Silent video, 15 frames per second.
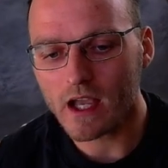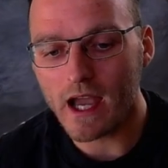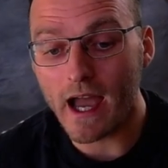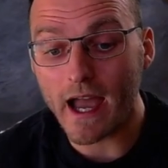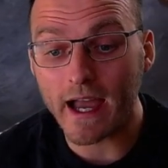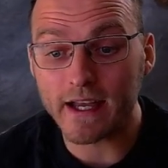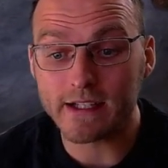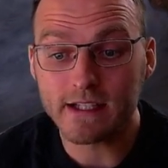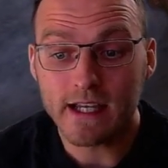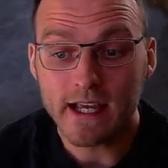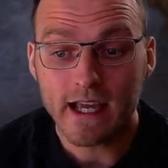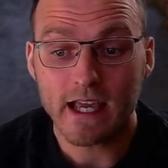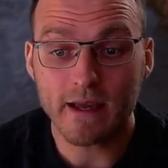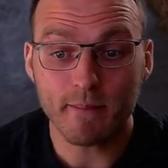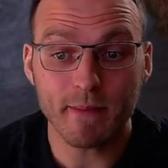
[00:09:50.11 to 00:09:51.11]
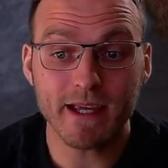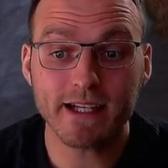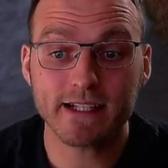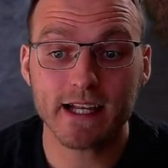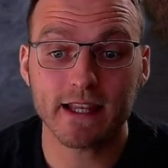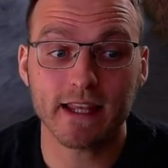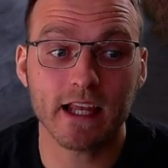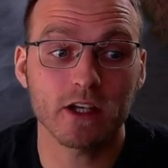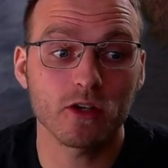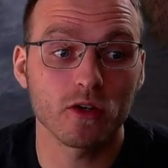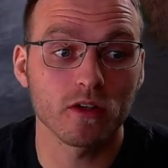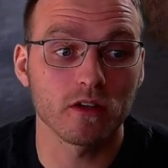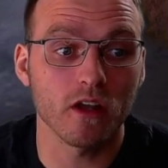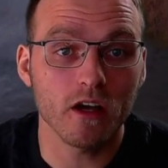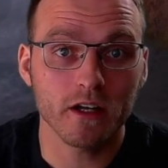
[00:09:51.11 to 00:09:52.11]
And it means that then you're
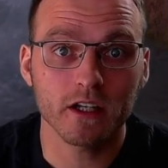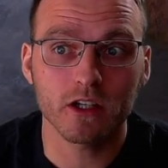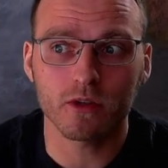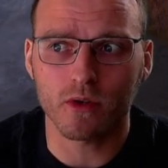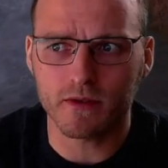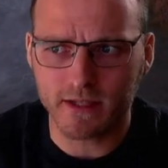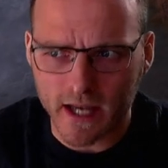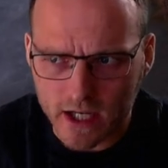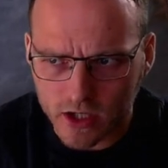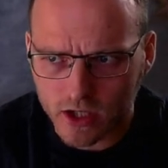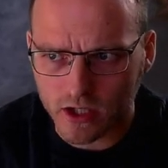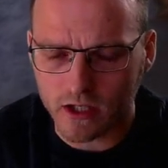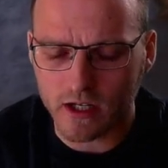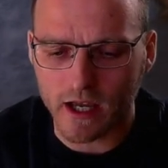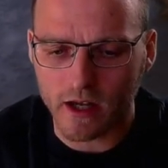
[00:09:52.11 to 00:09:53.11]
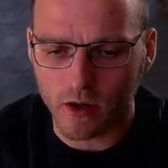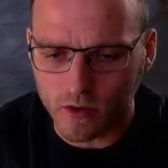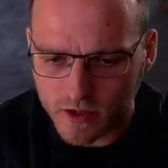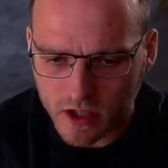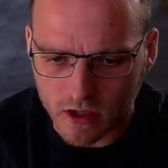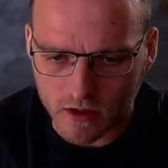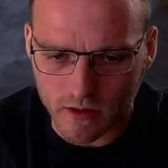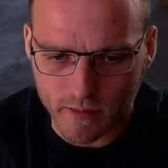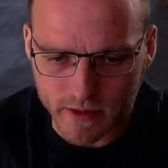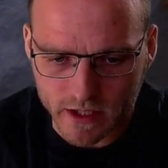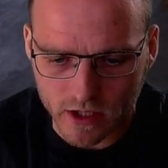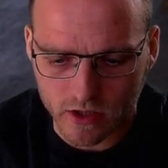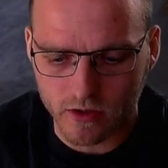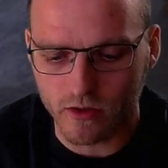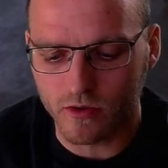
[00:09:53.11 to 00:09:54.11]
learning your rotation and also the
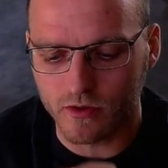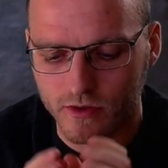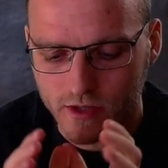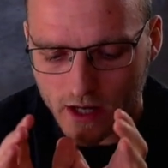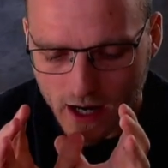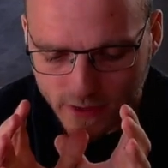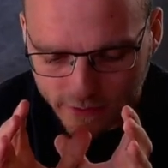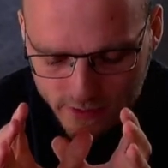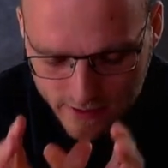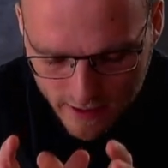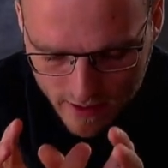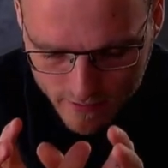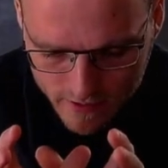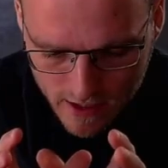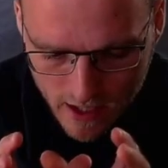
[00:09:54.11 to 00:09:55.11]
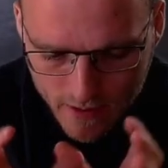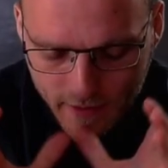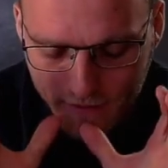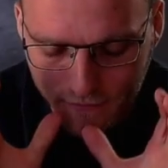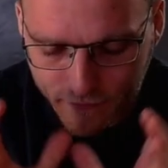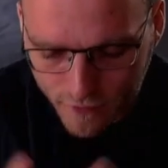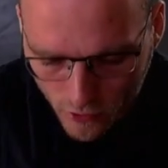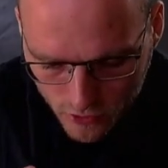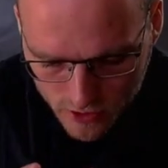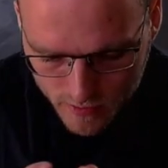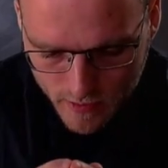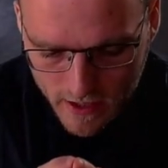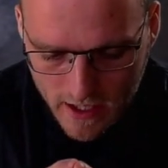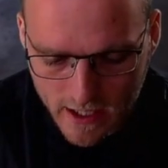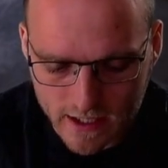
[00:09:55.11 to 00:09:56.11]
positionals at the same time at full
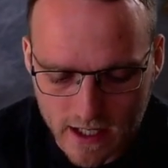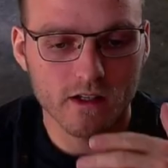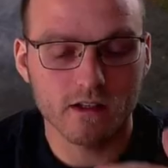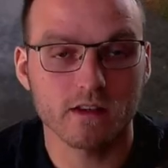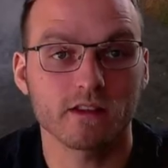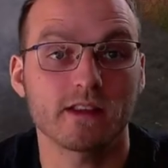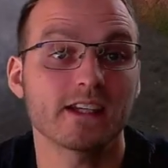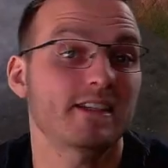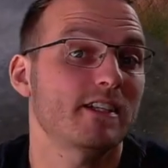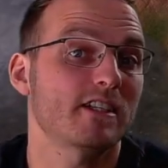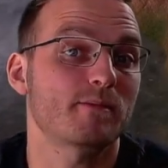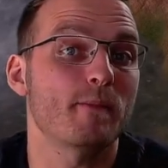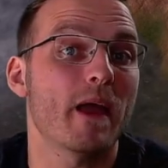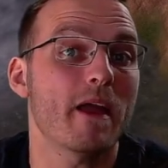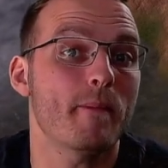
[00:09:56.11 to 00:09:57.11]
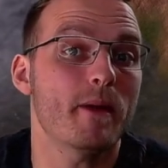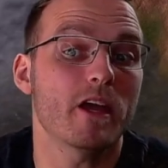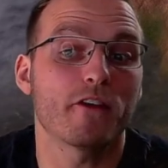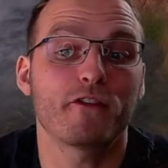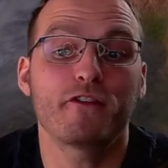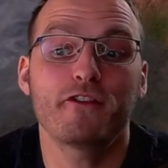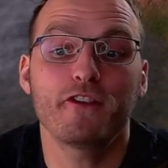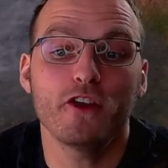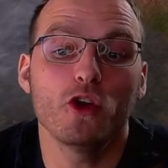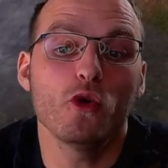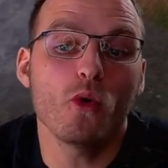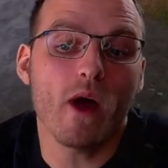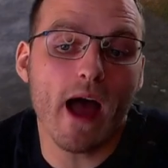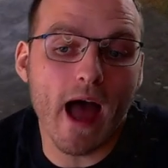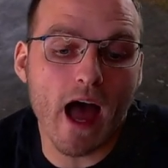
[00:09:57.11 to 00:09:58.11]
speed. This is maybe a
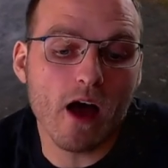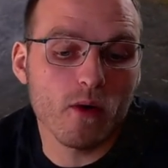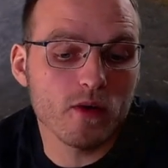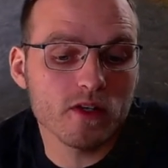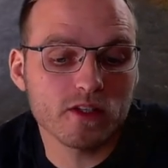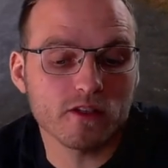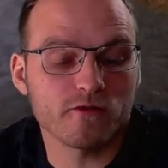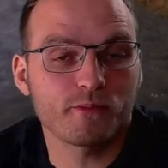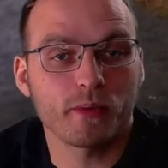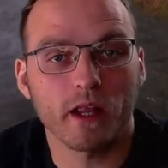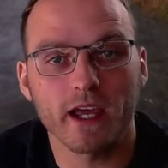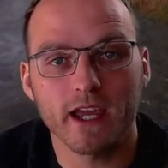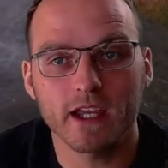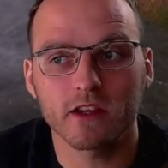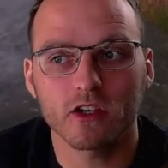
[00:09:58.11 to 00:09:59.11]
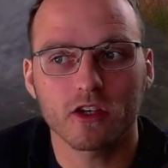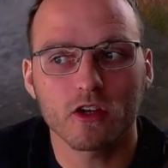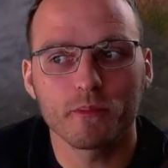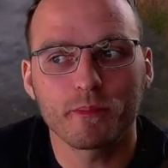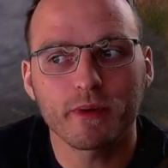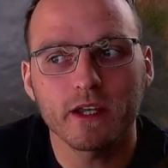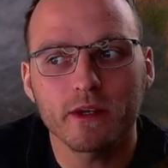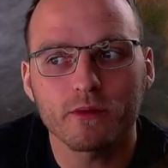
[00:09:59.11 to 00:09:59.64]
few hours of playing the complete